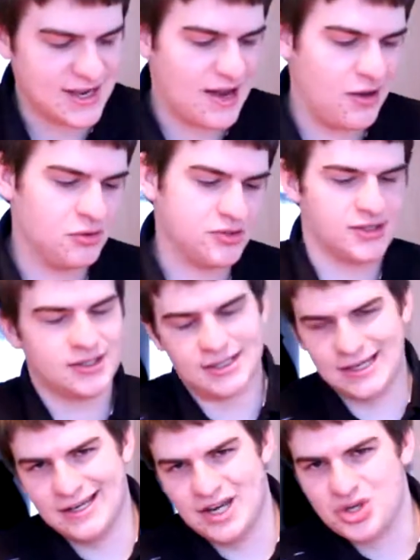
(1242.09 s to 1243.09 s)

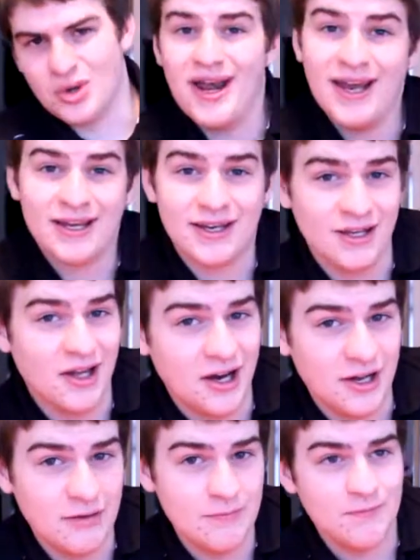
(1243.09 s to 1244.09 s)
house and drank a
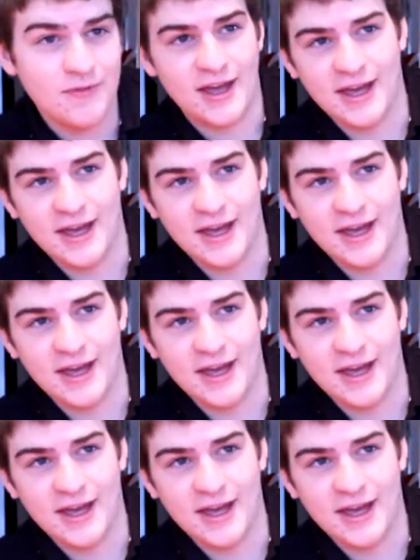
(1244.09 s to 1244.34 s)
lot.